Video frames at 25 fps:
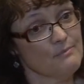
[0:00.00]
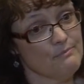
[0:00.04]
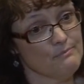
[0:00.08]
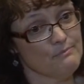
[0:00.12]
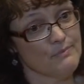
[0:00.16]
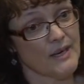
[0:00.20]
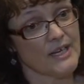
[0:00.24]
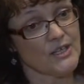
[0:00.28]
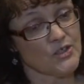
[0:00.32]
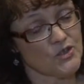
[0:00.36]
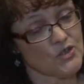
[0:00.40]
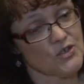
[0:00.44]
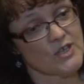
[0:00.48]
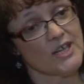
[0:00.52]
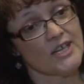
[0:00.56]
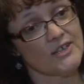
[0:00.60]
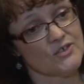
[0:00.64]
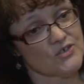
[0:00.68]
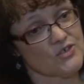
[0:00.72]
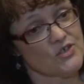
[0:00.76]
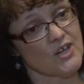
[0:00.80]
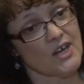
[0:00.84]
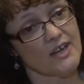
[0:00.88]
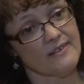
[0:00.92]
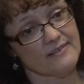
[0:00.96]
but you
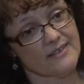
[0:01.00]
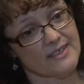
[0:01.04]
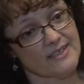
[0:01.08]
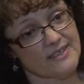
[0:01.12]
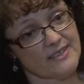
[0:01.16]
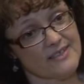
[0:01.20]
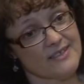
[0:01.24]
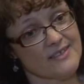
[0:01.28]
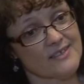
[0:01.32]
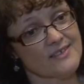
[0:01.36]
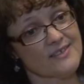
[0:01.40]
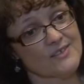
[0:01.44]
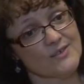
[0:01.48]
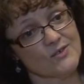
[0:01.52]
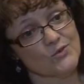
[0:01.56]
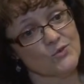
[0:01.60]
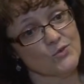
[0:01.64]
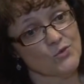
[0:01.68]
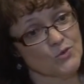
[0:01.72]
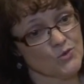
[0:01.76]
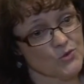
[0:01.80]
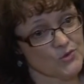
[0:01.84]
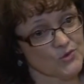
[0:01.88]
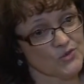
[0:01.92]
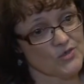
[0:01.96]
can try this
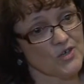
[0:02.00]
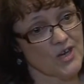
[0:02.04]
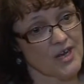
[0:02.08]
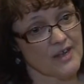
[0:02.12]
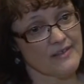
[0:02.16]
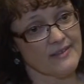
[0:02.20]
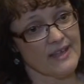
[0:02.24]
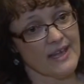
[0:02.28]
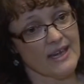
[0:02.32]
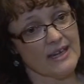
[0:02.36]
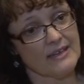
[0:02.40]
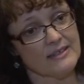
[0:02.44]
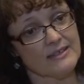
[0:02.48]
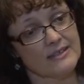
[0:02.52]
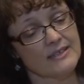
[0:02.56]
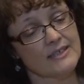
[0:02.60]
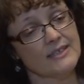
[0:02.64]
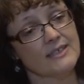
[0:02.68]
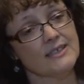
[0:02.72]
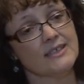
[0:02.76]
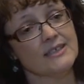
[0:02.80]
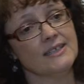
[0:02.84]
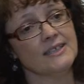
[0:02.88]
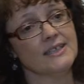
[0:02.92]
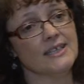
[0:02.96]
or try that,
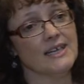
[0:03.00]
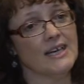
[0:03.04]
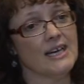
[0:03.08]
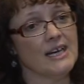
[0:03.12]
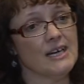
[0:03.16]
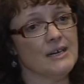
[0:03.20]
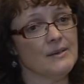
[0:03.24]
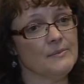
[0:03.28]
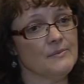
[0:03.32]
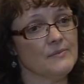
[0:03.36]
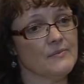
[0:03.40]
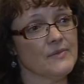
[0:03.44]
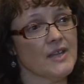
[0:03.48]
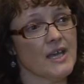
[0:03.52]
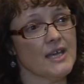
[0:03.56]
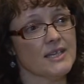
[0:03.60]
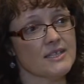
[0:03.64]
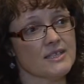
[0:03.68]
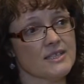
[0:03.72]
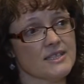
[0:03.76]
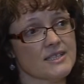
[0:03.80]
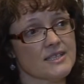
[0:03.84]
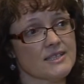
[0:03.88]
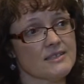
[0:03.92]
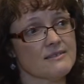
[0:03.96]

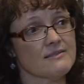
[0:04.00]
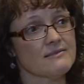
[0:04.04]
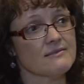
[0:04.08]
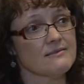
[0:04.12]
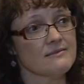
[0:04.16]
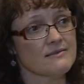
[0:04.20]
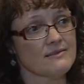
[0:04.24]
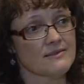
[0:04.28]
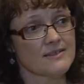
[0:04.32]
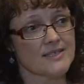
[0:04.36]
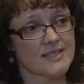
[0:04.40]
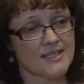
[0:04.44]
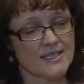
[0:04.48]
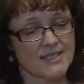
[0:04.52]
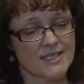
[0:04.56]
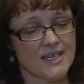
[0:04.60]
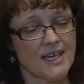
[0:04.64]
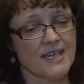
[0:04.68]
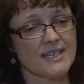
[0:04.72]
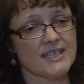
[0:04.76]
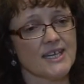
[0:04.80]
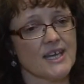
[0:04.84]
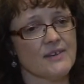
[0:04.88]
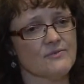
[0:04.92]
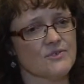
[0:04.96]
and just sit
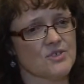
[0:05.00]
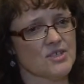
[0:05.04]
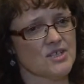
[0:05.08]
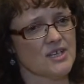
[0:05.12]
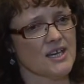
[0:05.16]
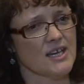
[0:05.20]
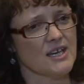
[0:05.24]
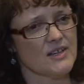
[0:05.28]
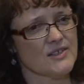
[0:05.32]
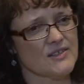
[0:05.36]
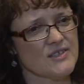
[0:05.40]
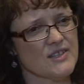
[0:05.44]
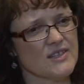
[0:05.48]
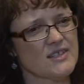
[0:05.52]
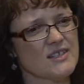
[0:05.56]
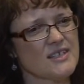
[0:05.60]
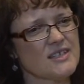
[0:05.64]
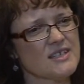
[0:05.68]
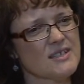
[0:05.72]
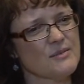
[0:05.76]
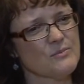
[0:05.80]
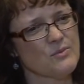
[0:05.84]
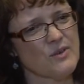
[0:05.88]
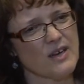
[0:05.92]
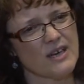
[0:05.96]
down to have a shower. So
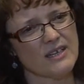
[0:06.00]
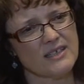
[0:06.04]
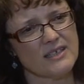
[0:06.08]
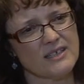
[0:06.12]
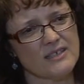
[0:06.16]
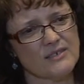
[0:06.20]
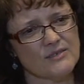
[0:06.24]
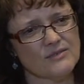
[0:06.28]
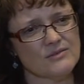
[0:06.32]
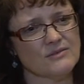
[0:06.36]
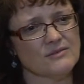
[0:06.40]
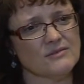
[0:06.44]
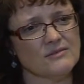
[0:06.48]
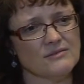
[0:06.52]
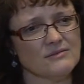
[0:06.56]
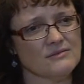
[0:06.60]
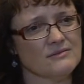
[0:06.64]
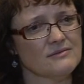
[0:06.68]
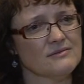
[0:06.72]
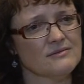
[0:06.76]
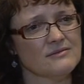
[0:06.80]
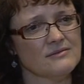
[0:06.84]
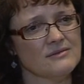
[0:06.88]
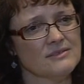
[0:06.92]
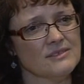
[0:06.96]
just the practical
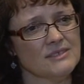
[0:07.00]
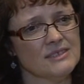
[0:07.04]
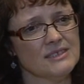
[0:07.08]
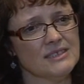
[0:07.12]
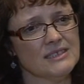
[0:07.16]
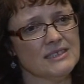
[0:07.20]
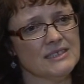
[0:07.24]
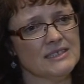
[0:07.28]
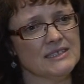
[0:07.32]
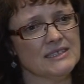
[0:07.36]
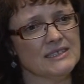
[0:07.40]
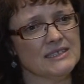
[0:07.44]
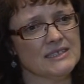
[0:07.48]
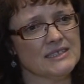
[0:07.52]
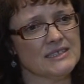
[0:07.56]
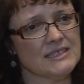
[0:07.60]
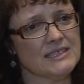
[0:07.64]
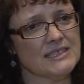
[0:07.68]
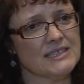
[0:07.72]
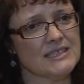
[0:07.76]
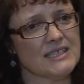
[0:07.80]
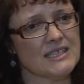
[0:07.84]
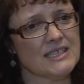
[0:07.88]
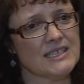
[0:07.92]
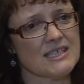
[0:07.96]

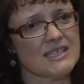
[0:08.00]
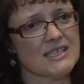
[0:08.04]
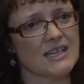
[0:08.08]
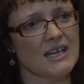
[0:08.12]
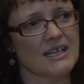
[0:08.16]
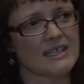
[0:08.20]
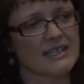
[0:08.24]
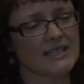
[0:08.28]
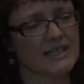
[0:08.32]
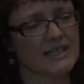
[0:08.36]
things like